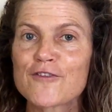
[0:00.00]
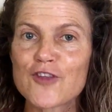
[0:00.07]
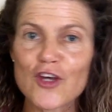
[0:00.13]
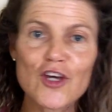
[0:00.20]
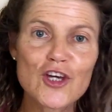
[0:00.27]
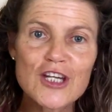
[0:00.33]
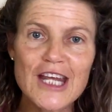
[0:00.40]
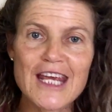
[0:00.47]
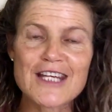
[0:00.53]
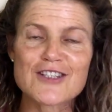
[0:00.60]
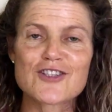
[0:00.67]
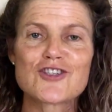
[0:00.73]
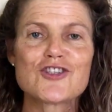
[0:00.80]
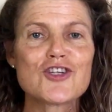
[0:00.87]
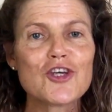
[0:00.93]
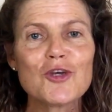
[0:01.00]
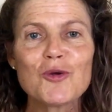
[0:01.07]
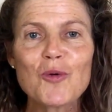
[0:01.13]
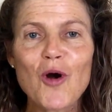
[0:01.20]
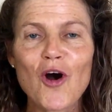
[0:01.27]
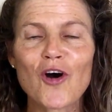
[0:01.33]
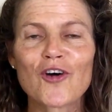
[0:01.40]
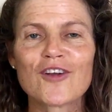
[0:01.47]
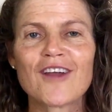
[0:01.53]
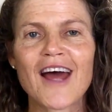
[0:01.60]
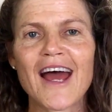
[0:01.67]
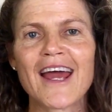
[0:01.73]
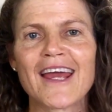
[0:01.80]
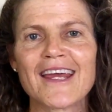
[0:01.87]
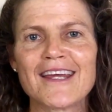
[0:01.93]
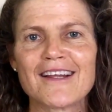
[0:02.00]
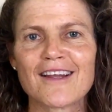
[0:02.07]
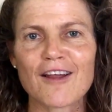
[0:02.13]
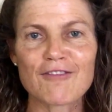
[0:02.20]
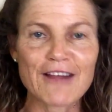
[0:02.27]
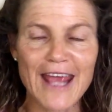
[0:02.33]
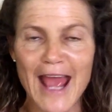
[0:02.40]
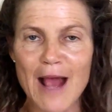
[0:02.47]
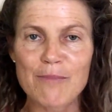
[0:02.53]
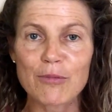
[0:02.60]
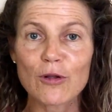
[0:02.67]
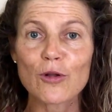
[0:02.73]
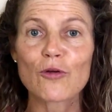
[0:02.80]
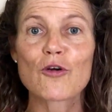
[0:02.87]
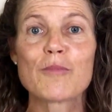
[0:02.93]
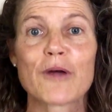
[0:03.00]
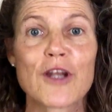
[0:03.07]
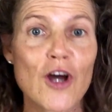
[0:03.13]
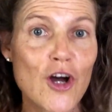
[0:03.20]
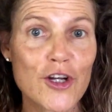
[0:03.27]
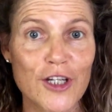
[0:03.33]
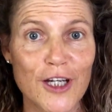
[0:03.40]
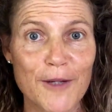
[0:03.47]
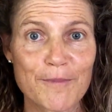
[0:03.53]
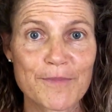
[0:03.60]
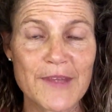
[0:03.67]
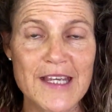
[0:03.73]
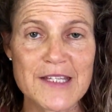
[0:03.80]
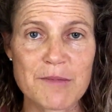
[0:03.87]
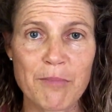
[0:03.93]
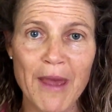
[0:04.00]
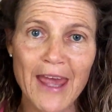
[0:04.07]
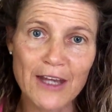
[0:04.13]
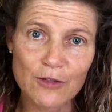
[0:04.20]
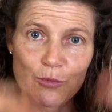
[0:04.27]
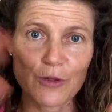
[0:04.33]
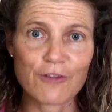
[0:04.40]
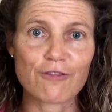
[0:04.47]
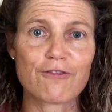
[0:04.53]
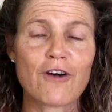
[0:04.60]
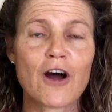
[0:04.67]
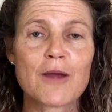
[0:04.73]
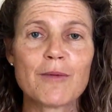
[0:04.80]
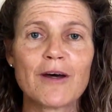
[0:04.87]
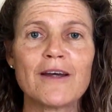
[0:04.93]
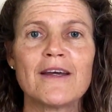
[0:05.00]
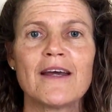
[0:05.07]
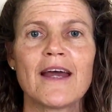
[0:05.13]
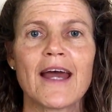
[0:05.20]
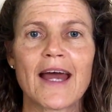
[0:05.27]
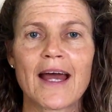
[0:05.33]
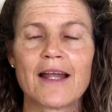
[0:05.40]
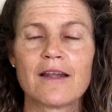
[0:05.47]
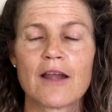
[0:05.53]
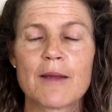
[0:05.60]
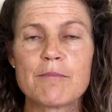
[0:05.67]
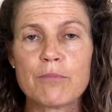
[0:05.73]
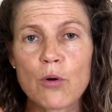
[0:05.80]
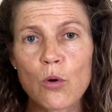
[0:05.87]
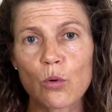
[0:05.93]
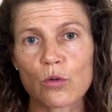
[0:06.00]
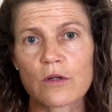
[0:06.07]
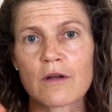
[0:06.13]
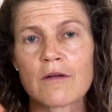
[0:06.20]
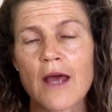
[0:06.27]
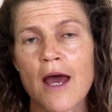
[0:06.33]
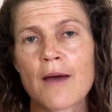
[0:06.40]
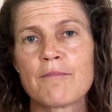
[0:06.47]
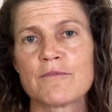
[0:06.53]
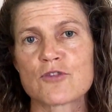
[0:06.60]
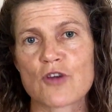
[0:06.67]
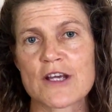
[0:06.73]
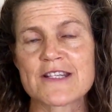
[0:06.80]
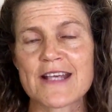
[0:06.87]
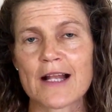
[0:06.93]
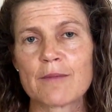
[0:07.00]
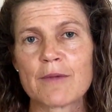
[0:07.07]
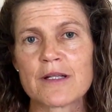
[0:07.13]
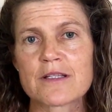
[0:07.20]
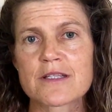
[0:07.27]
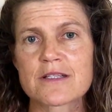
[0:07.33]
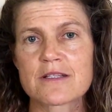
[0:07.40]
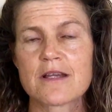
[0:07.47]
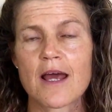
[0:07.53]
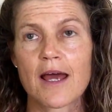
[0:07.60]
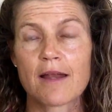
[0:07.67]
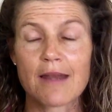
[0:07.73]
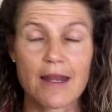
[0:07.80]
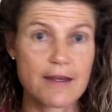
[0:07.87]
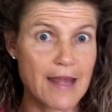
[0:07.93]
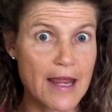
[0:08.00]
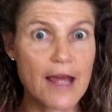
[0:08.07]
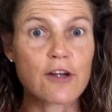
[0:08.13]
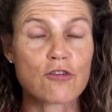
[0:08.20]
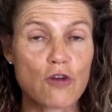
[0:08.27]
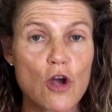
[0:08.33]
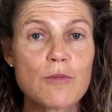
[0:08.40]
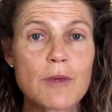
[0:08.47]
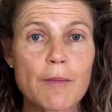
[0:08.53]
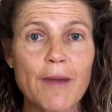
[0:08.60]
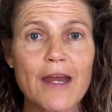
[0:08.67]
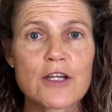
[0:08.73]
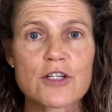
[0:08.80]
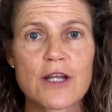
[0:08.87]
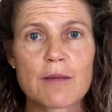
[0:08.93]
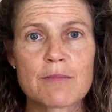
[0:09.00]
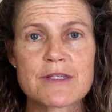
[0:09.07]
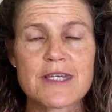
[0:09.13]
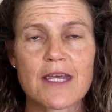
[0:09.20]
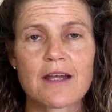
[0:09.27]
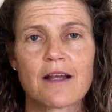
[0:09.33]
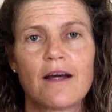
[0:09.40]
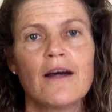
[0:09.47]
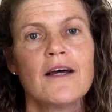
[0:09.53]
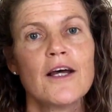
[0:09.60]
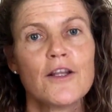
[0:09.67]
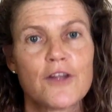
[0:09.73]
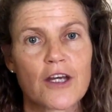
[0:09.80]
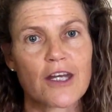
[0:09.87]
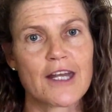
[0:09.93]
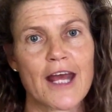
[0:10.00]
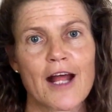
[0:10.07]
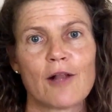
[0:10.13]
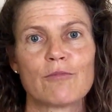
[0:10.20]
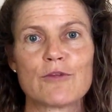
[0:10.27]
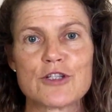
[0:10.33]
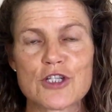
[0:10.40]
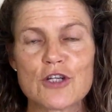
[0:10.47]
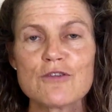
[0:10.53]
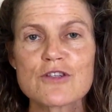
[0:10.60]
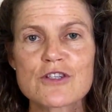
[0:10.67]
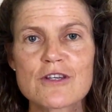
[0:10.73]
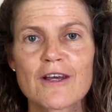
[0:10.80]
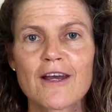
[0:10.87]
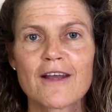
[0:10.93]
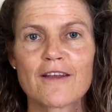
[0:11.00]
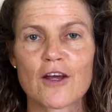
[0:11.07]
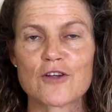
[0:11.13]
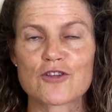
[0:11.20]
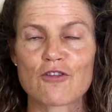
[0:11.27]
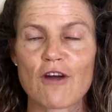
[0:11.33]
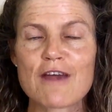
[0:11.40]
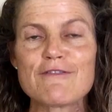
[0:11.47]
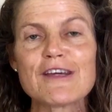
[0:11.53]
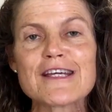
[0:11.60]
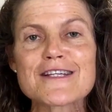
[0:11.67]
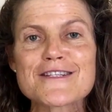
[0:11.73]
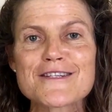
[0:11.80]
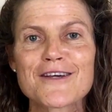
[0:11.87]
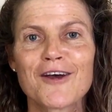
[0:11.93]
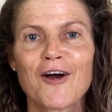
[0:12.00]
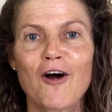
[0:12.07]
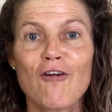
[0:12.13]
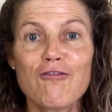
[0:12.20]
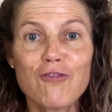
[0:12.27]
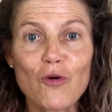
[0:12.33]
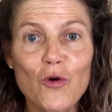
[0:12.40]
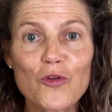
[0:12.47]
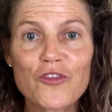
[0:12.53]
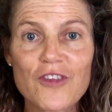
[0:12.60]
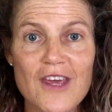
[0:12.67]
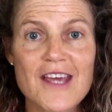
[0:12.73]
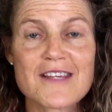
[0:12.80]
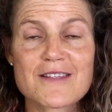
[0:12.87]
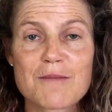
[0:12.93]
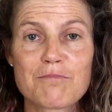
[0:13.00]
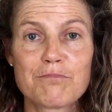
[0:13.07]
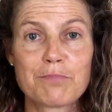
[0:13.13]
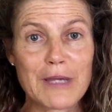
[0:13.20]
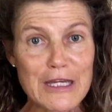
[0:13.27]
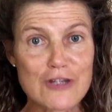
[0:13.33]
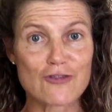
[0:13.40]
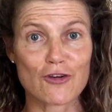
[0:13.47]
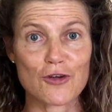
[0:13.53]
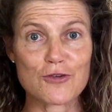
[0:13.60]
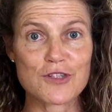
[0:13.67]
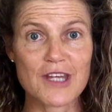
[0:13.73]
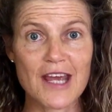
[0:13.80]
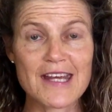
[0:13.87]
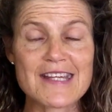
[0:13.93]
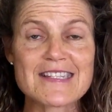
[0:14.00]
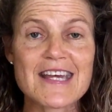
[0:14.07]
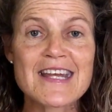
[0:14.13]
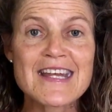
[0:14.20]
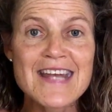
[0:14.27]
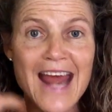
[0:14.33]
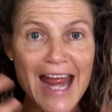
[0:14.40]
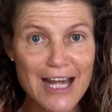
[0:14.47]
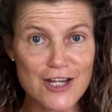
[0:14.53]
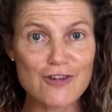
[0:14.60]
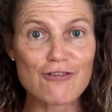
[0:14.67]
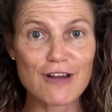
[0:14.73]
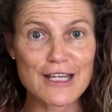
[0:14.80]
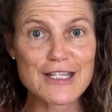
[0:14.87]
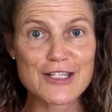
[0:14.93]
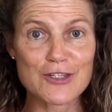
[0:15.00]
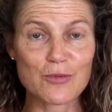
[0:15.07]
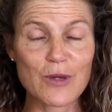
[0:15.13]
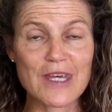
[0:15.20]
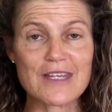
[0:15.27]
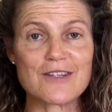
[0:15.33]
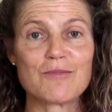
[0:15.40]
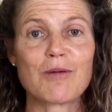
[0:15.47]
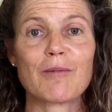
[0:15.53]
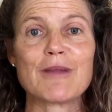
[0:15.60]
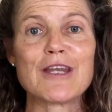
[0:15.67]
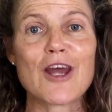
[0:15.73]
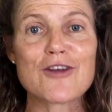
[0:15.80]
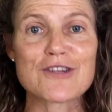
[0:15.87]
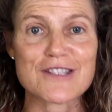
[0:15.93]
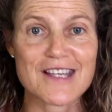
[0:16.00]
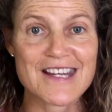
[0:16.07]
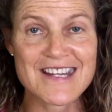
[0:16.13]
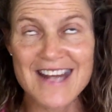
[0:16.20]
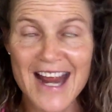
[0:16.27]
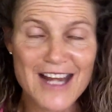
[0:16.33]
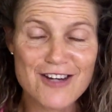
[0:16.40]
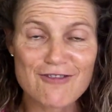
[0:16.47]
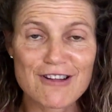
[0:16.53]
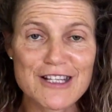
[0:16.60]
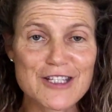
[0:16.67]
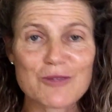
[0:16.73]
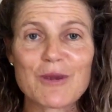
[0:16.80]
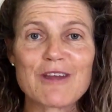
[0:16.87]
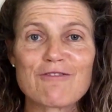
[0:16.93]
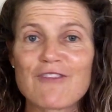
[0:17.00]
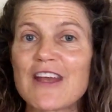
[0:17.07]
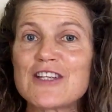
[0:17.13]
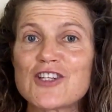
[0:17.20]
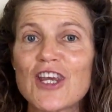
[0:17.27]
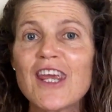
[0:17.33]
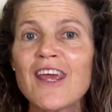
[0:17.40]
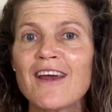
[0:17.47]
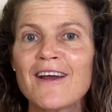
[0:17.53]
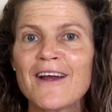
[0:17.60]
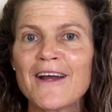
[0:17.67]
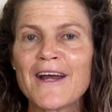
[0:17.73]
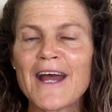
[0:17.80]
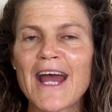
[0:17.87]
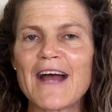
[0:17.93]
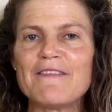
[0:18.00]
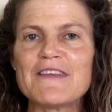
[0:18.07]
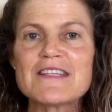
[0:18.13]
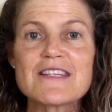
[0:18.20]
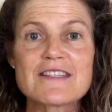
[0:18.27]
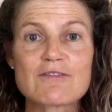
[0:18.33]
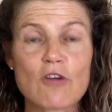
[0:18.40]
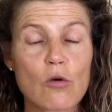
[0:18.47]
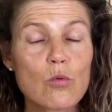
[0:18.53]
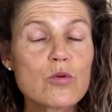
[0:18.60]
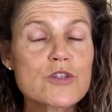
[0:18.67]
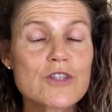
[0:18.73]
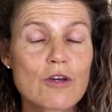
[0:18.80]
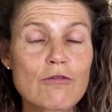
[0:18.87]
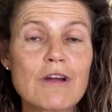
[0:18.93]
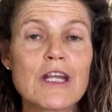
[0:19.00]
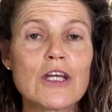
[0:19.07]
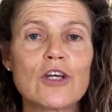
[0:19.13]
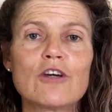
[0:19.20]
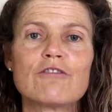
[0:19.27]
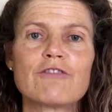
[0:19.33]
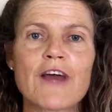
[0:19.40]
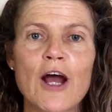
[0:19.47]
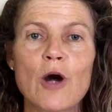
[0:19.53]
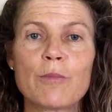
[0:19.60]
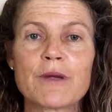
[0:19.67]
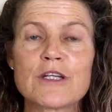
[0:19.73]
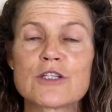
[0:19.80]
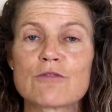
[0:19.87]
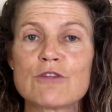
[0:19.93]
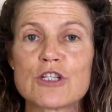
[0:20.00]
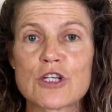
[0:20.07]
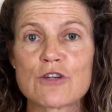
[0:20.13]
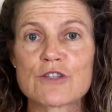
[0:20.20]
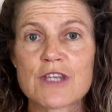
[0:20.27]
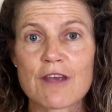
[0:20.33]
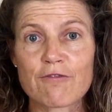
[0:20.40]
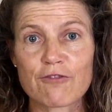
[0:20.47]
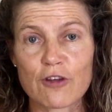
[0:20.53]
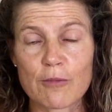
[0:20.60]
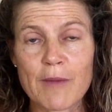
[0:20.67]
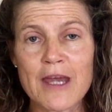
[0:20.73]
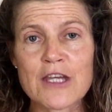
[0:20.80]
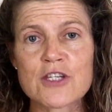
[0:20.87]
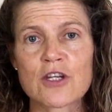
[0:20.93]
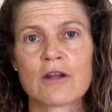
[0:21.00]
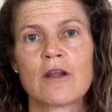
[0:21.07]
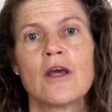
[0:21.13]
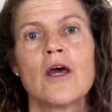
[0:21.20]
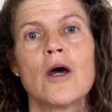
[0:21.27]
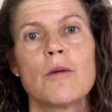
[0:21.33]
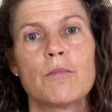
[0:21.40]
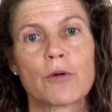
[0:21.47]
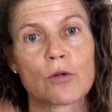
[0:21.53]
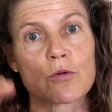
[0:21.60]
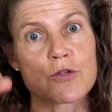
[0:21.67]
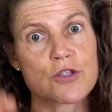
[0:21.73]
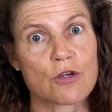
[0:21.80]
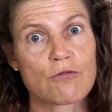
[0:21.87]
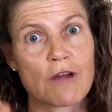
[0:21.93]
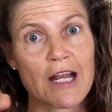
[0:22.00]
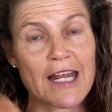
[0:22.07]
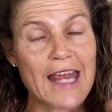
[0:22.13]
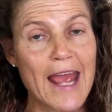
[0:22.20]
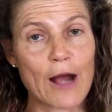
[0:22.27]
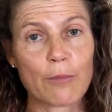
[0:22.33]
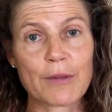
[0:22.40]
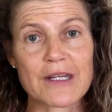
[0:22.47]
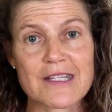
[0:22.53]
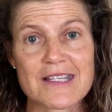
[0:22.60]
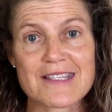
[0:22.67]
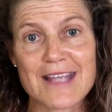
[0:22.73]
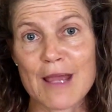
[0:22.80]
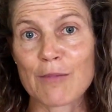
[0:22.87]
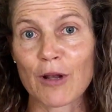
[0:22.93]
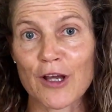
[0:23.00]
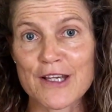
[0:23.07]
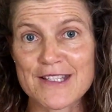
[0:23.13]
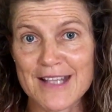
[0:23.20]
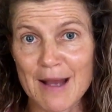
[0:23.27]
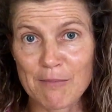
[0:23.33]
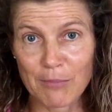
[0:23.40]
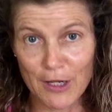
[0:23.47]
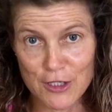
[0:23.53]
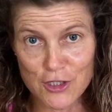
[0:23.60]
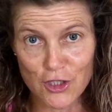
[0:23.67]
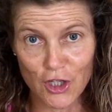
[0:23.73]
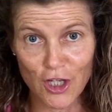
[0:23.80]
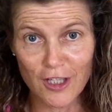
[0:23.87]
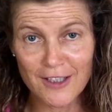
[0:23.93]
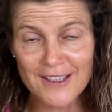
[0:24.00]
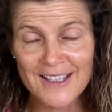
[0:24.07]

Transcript: Third is chew on a lovely apple or a banana. These are packed with fibre and important um, trace elements and, and, chromium actually in particular that can help reduce those cravings. Fourth is beetroot and it's a naturally sweet, you probably notice a naturally sweet veggie and this is also really good for helping to reduce inflammation but also really helping to stabilise that blood sugar.